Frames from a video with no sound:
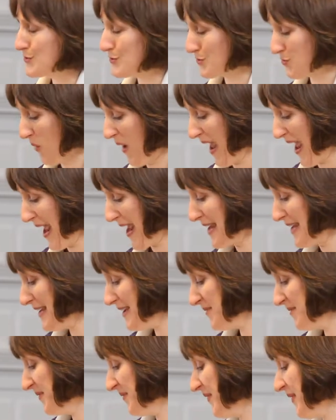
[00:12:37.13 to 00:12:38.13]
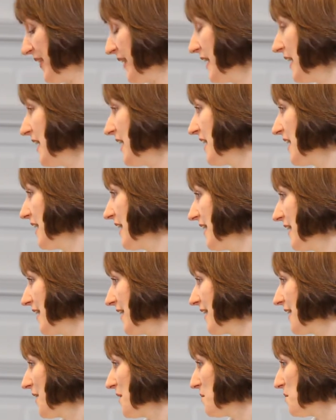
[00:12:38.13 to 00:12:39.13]
swayed
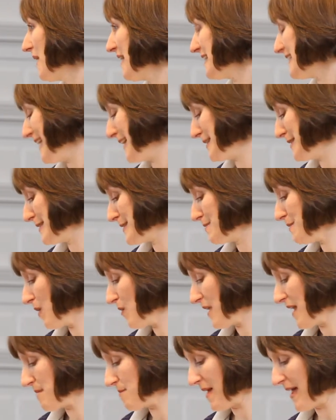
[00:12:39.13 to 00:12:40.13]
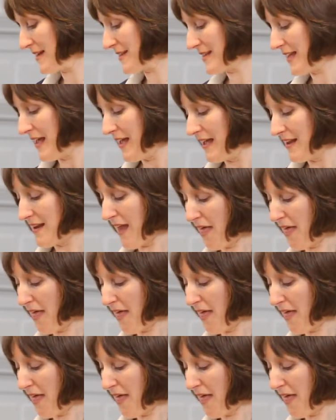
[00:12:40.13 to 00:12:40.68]
my testimony meant